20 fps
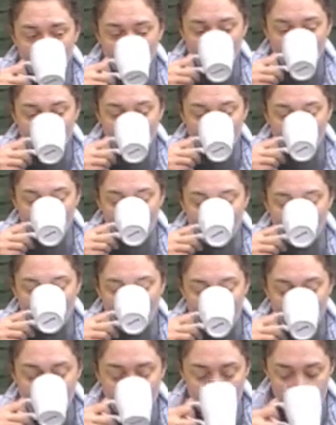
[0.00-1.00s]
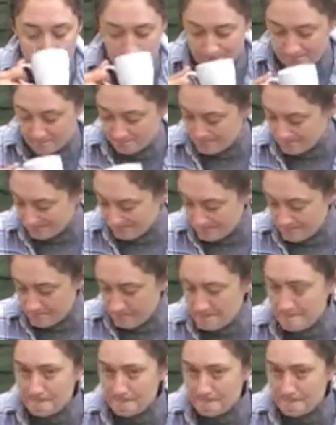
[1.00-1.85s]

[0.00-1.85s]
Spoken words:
Nobody speaks.